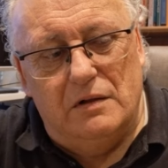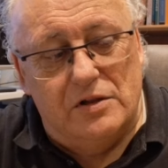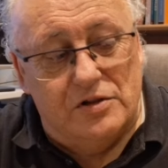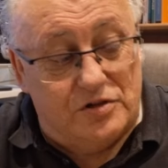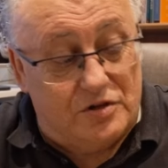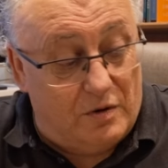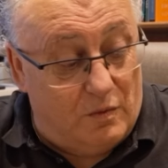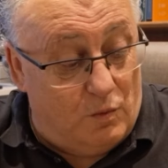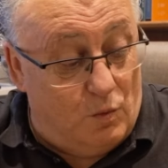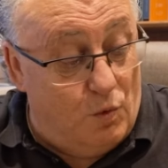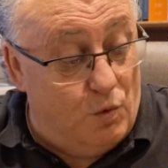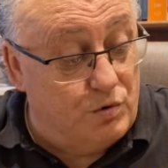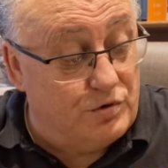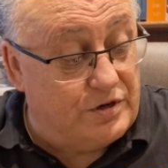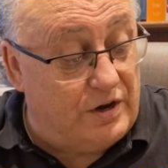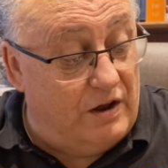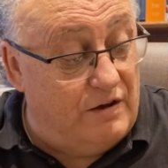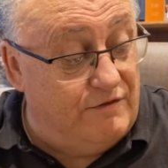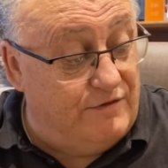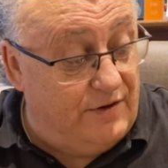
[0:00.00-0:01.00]
So I walked
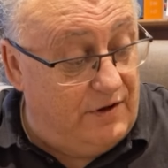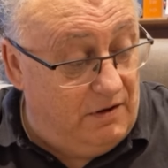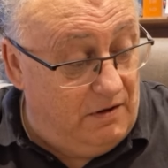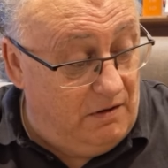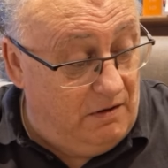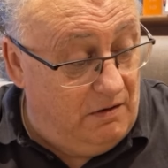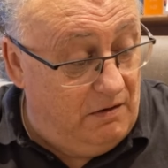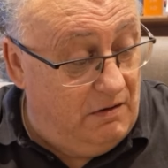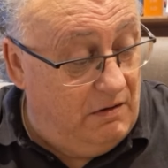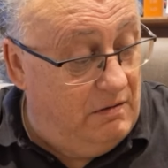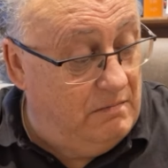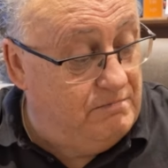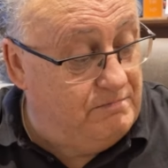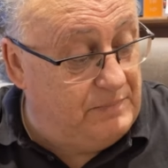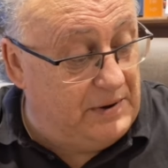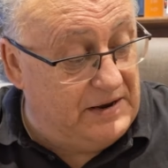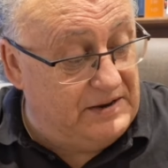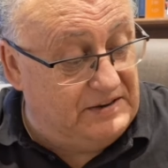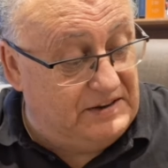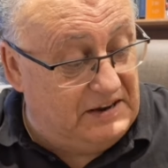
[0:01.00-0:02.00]
over,
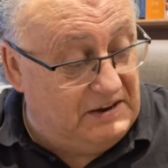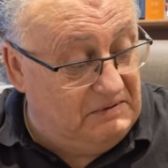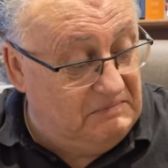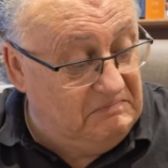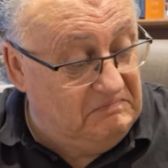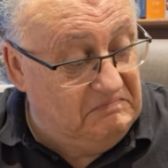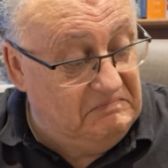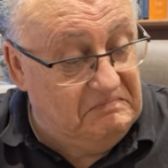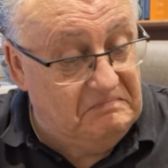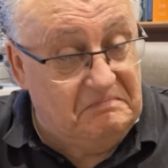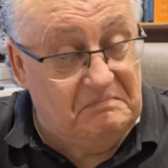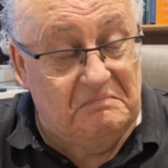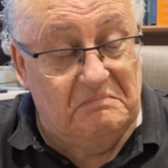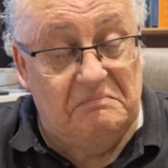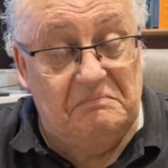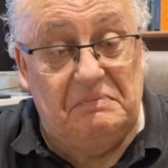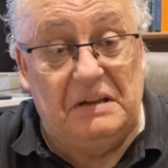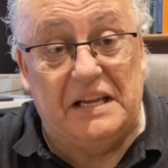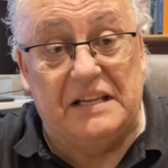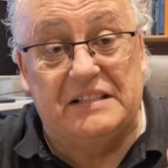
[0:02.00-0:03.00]
bent down,
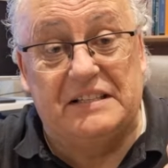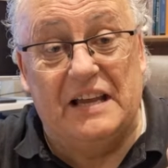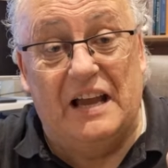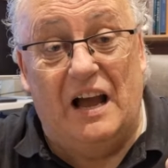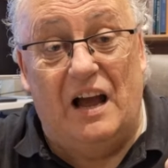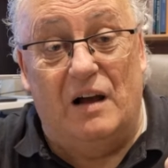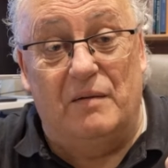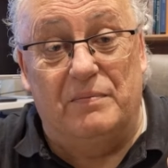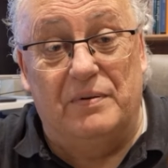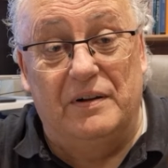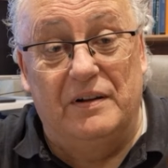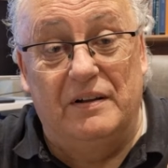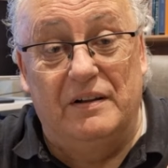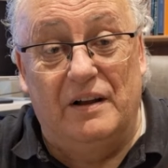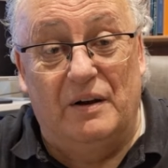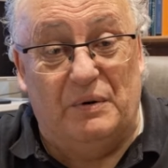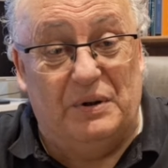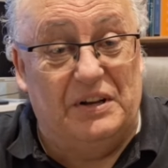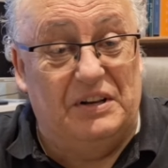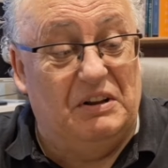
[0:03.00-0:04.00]
picked it up.
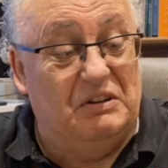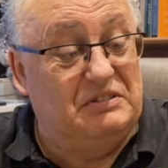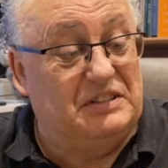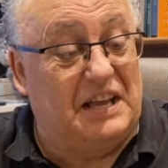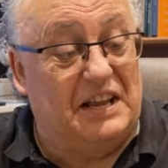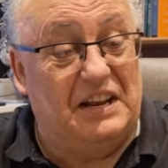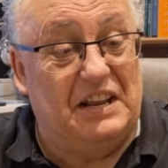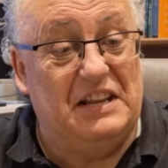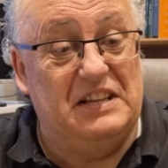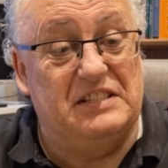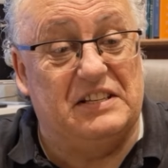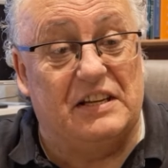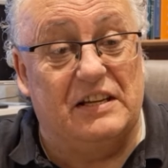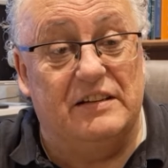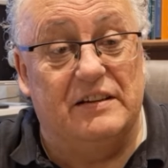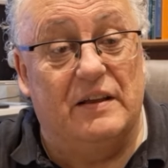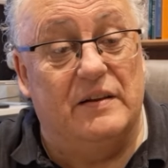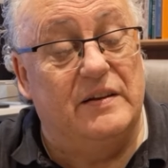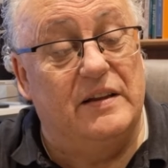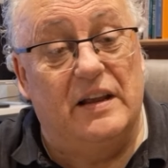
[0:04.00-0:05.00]
I went, look, that easy.
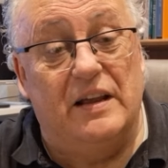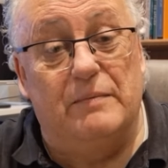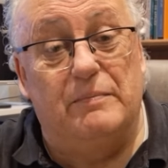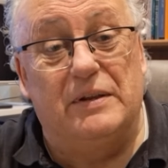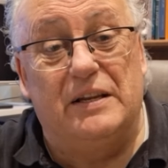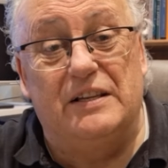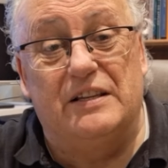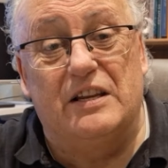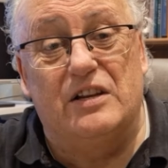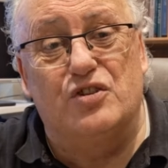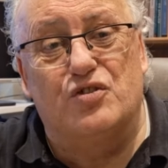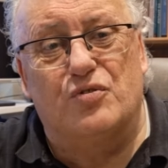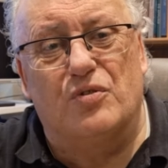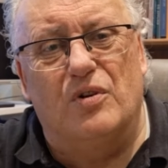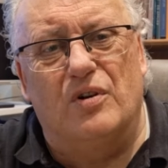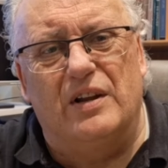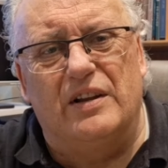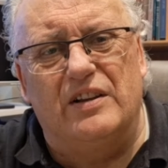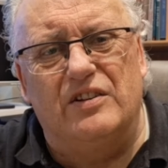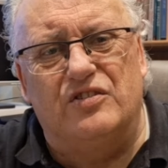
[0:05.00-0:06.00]
He went, yeah, but you didn't
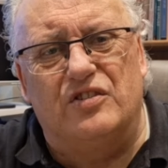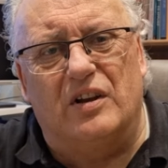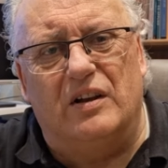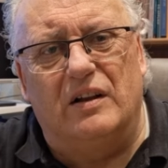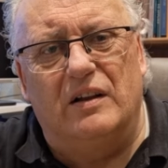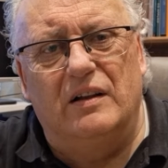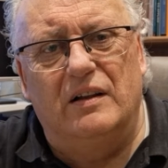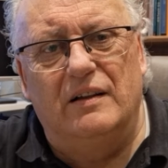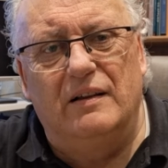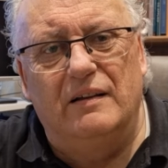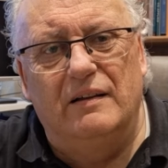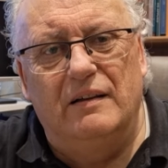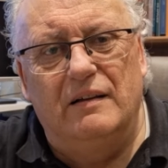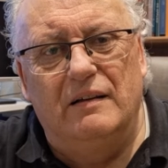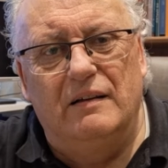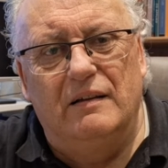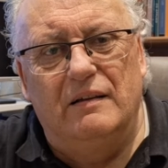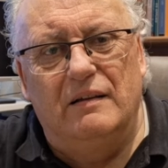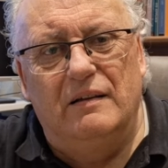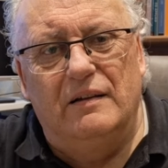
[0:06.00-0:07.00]
try, did you?
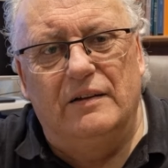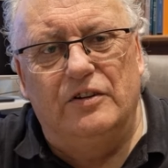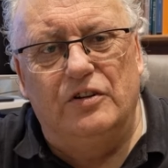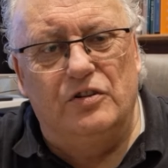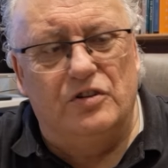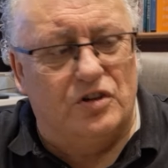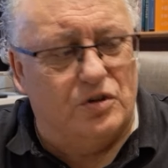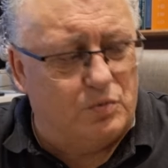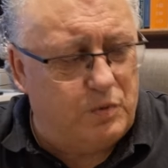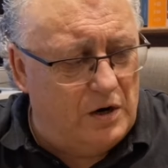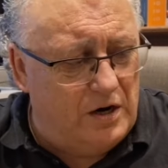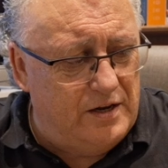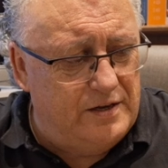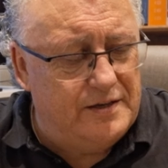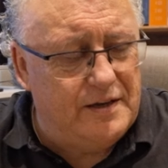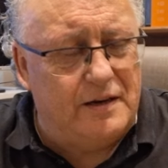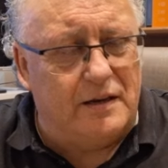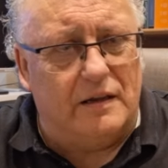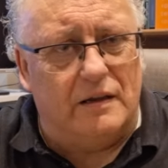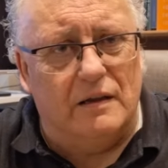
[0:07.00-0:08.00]
You just went and
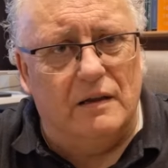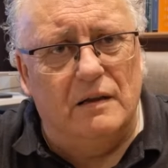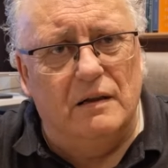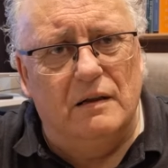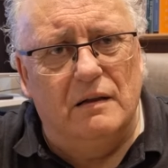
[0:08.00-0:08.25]
did it.